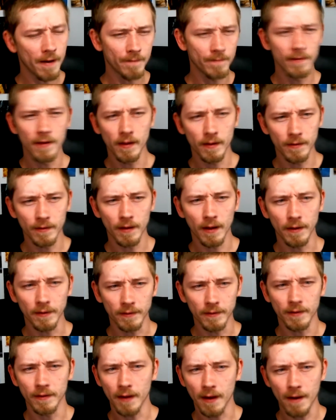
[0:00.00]
Like
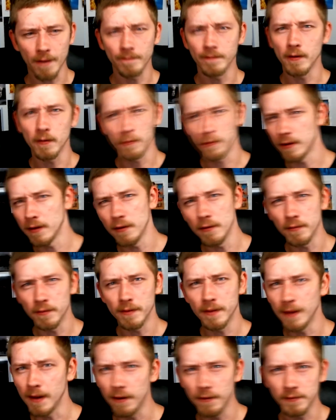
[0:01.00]
they have no clue
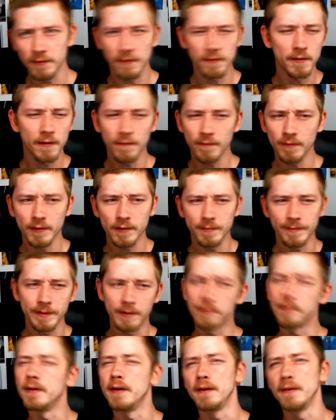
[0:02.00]
there's a difference
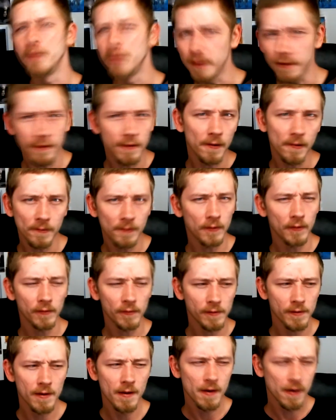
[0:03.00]
between
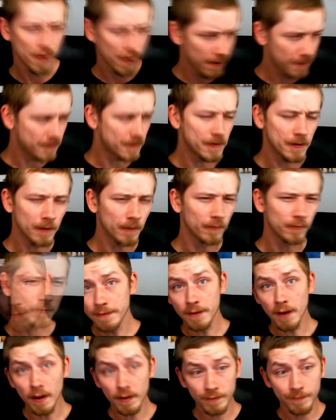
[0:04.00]
teenagers and children.
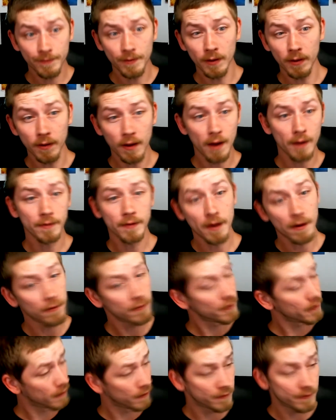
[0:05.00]
It does feel like there's
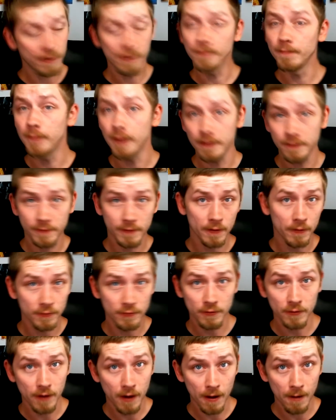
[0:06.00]
an attempt at
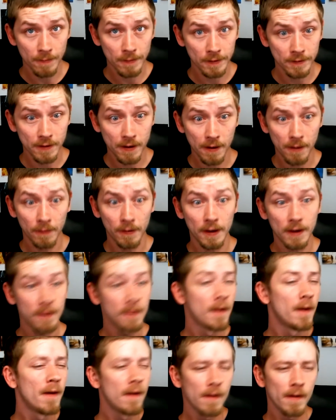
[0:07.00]
social commentary
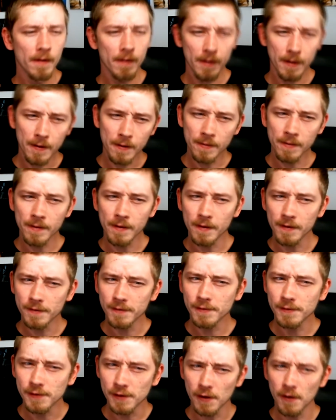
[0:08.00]
in this
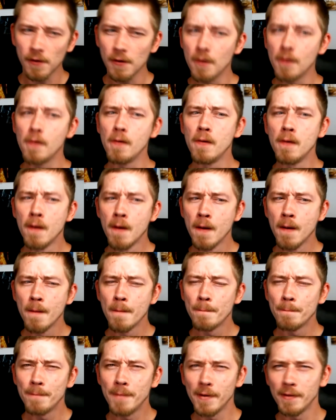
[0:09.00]
show,
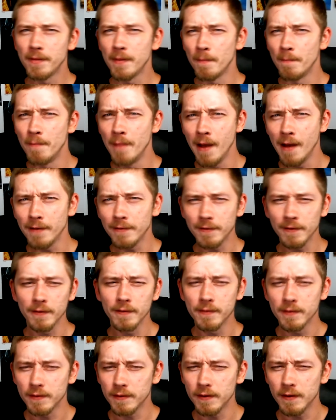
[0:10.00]
but the
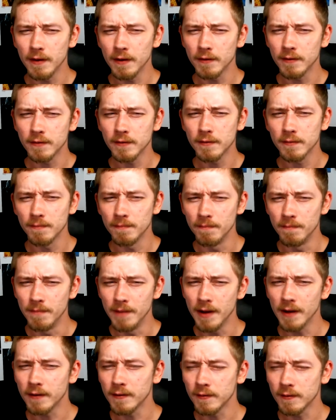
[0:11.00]
message gets
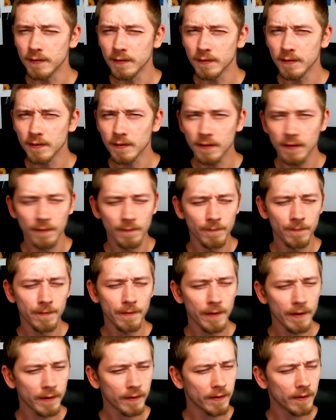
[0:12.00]
mixed,
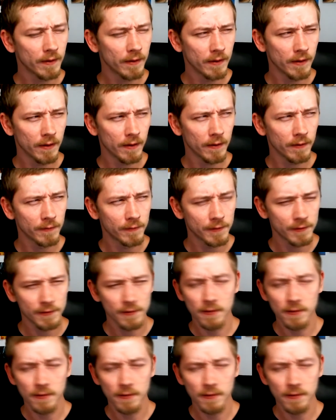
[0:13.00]
conflicted, and so